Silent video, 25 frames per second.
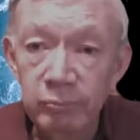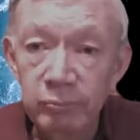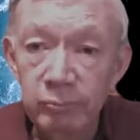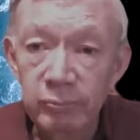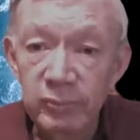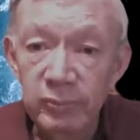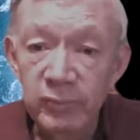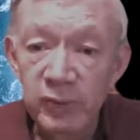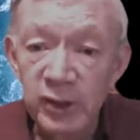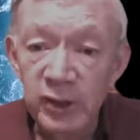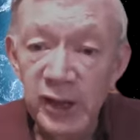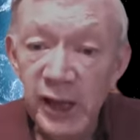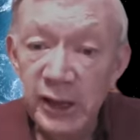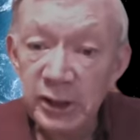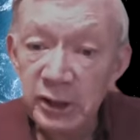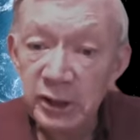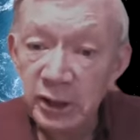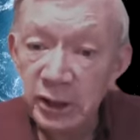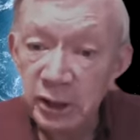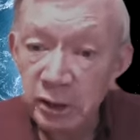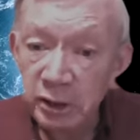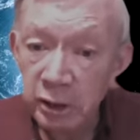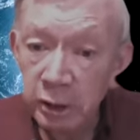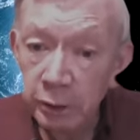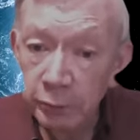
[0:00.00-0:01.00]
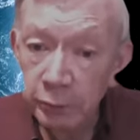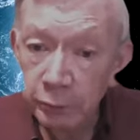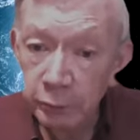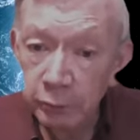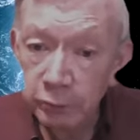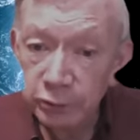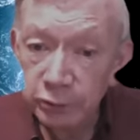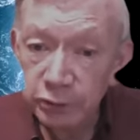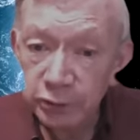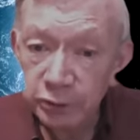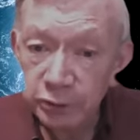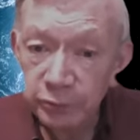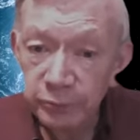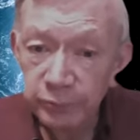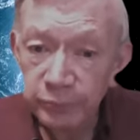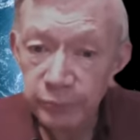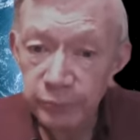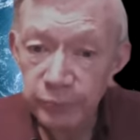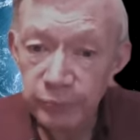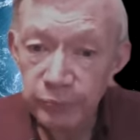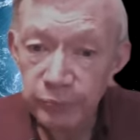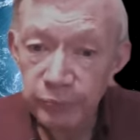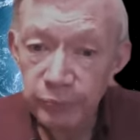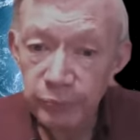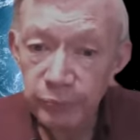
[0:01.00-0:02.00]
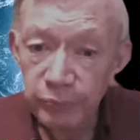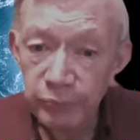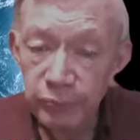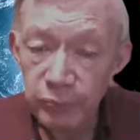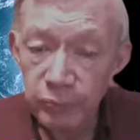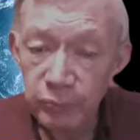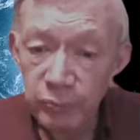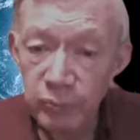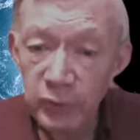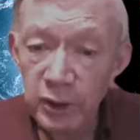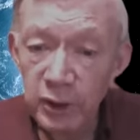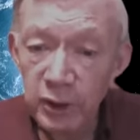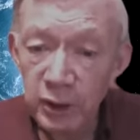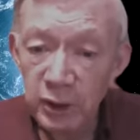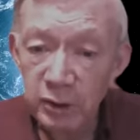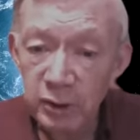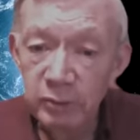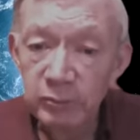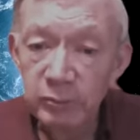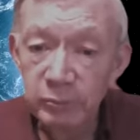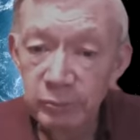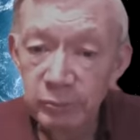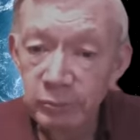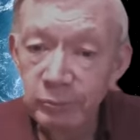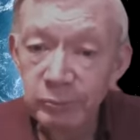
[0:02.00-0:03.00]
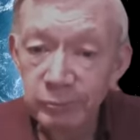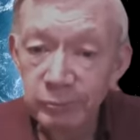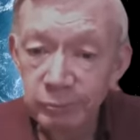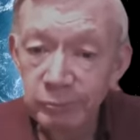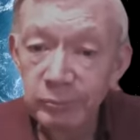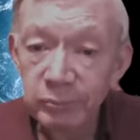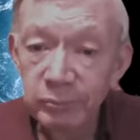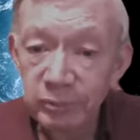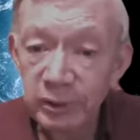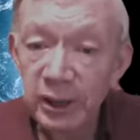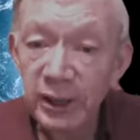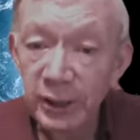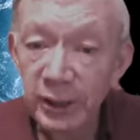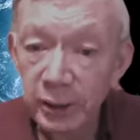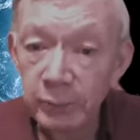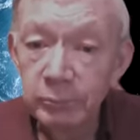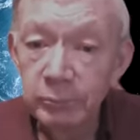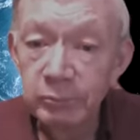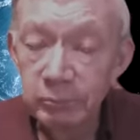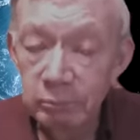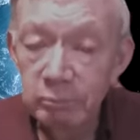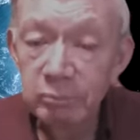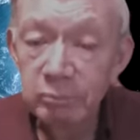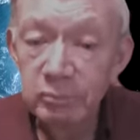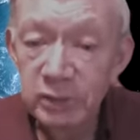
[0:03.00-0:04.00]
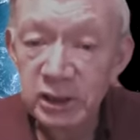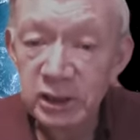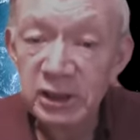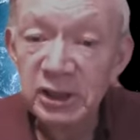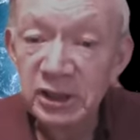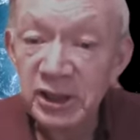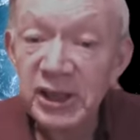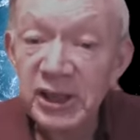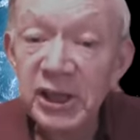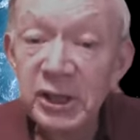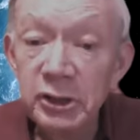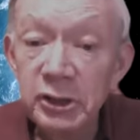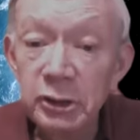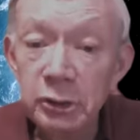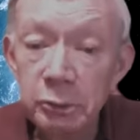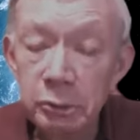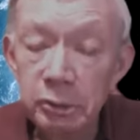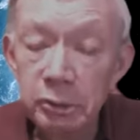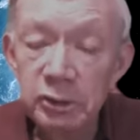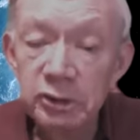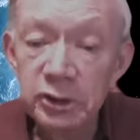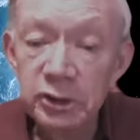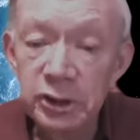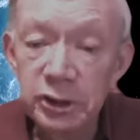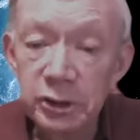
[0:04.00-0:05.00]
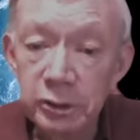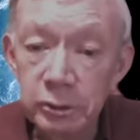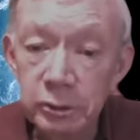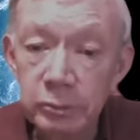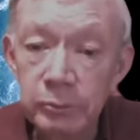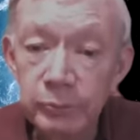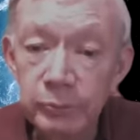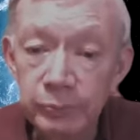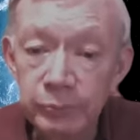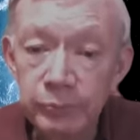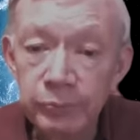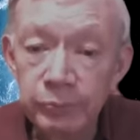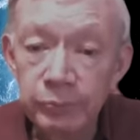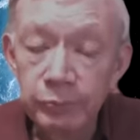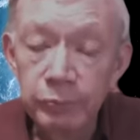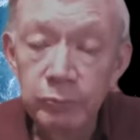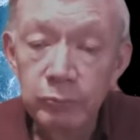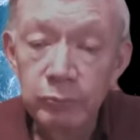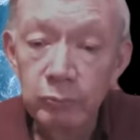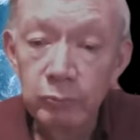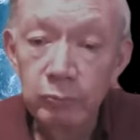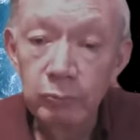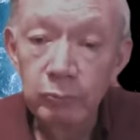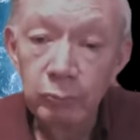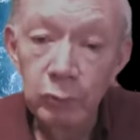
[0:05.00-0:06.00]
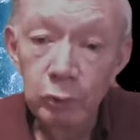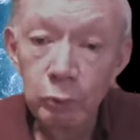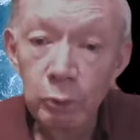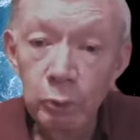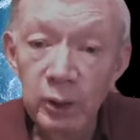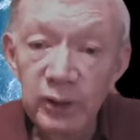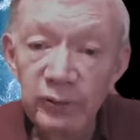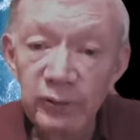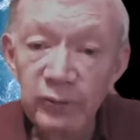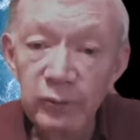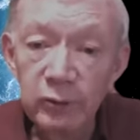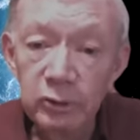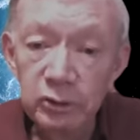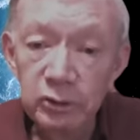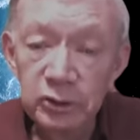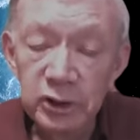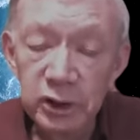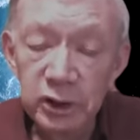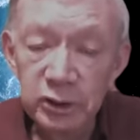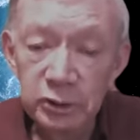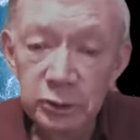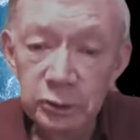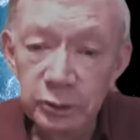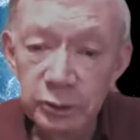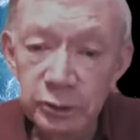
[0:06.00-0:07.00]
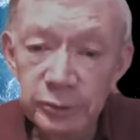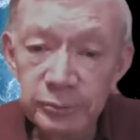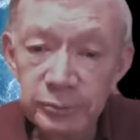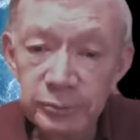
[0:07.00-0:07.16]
the 1800s than let it continue until 21st century.